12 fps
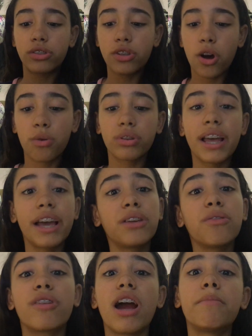So thank
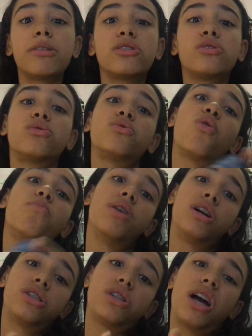you, Grandma, so
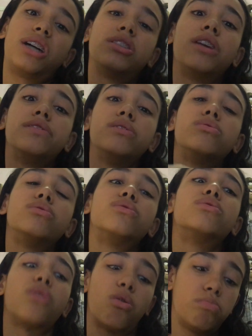much. I love you
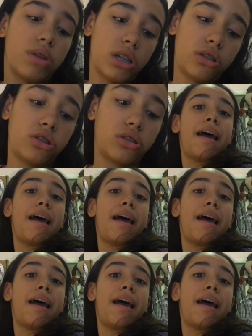so much.